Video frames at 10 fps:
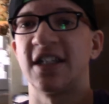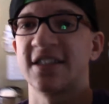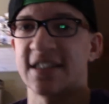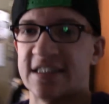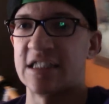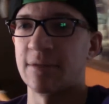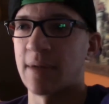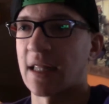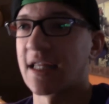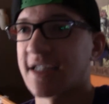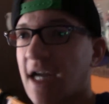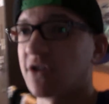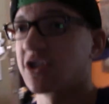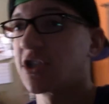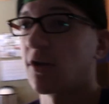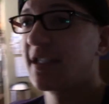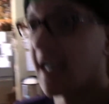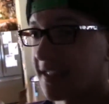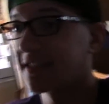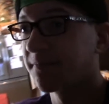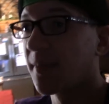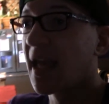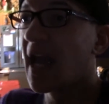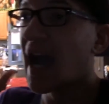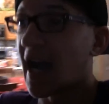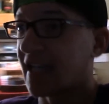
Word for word: guys can see by the title. So yes, I